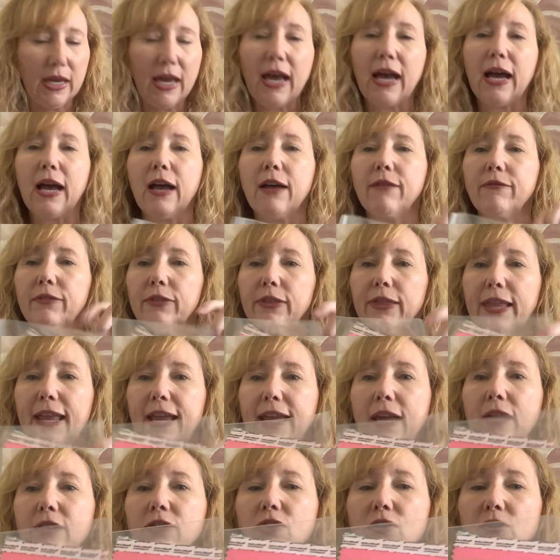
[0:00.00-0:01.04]
have
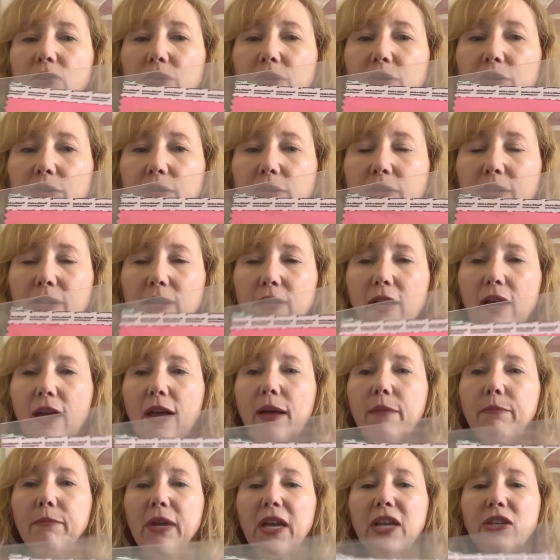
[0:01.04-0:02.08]
lanyard
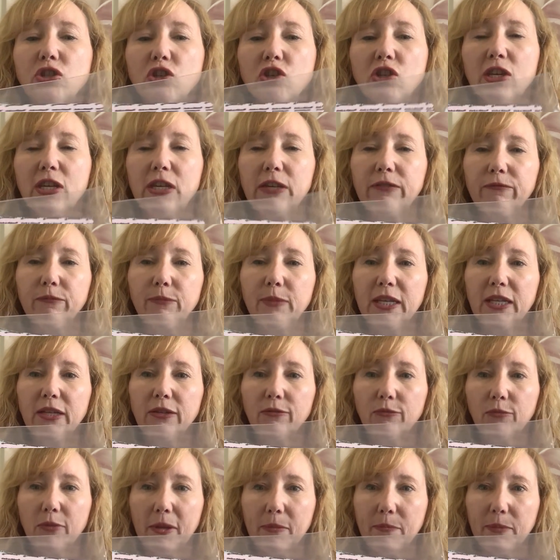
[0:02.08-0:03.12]
achievement
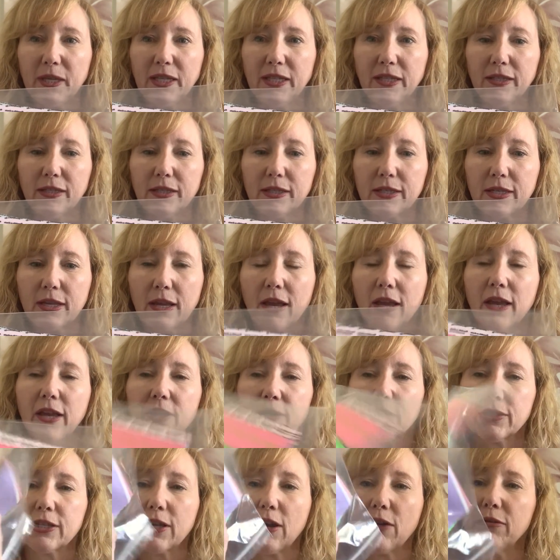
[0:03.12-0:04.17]
ribbons.
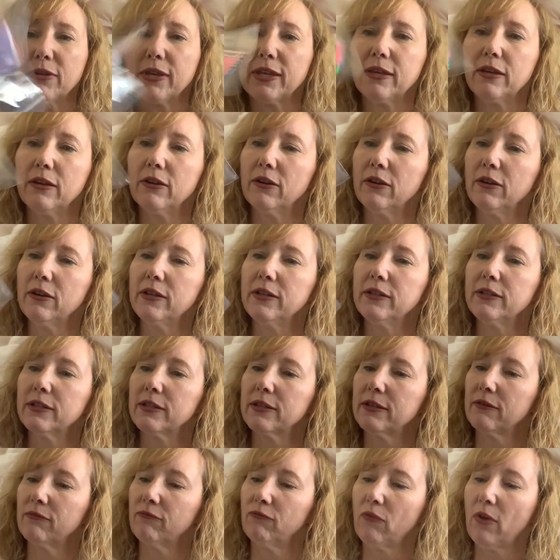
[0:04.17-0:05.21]
So here
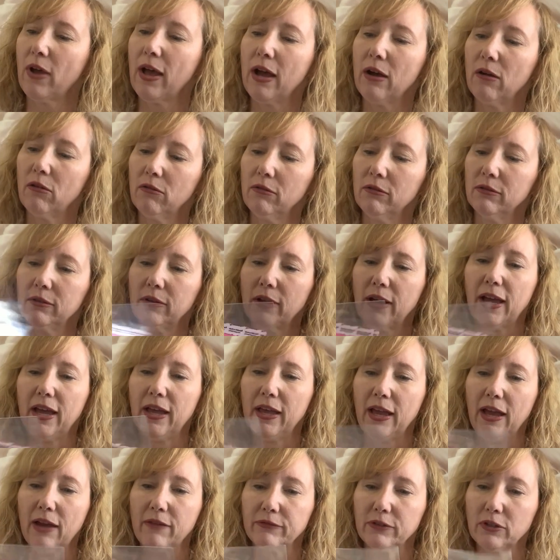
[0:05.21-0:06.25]
is, wow, I
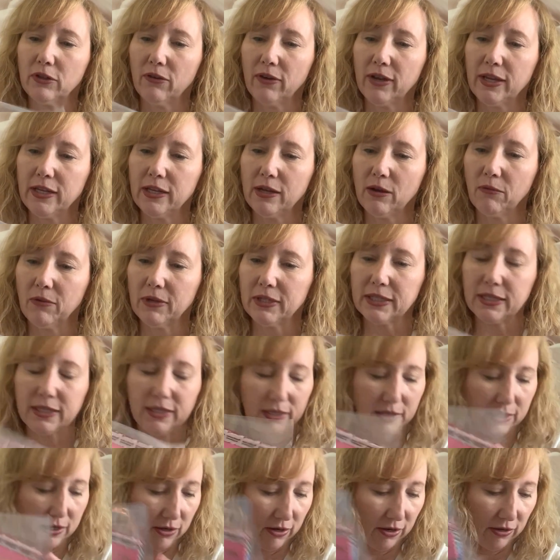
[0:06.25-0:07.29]
have no idea what's
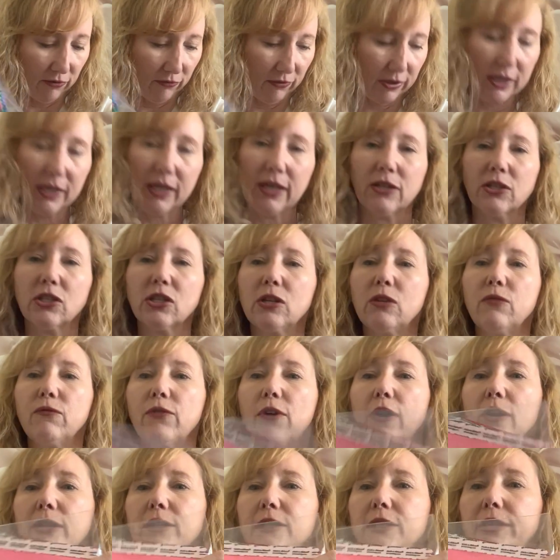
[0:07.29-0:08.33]
in here. I don't want to get too
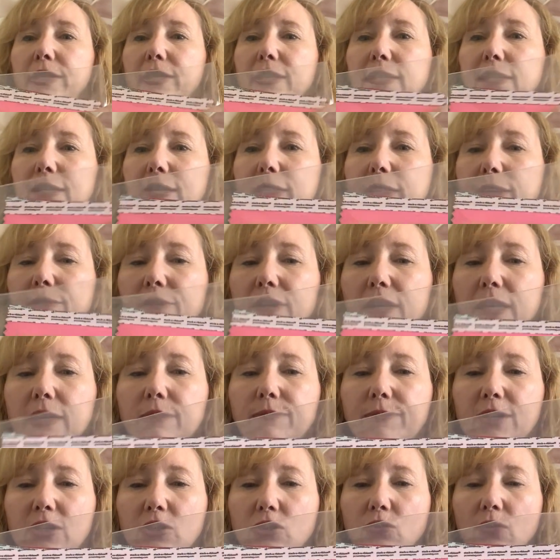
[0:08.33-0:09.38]
far into this because I want to
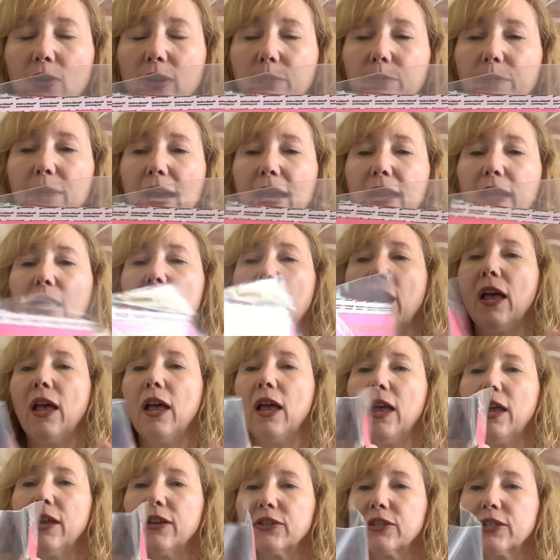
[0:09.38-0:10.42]
keep this short, but
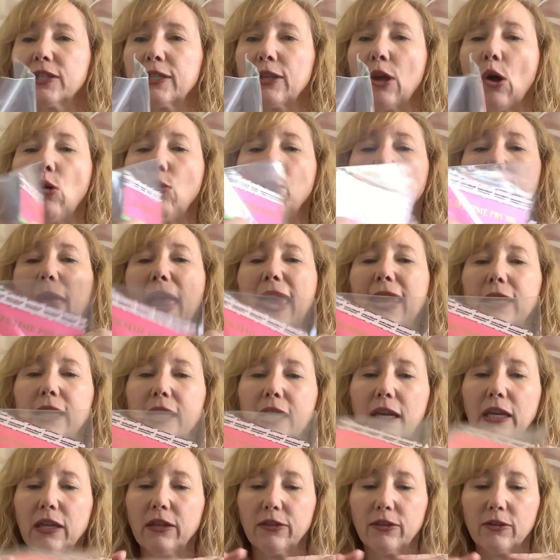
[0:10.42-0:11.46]
so
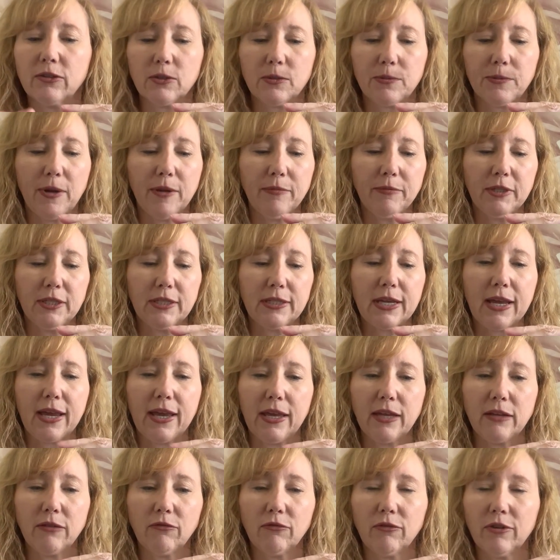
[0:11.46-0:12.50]
many. There's probably
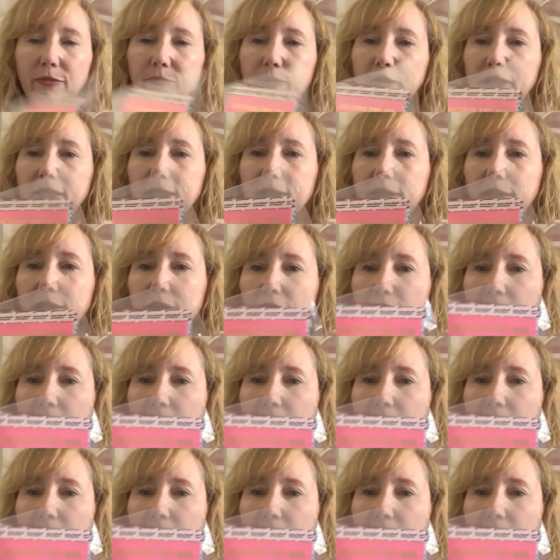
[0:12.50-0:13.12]
10 ribbons in here.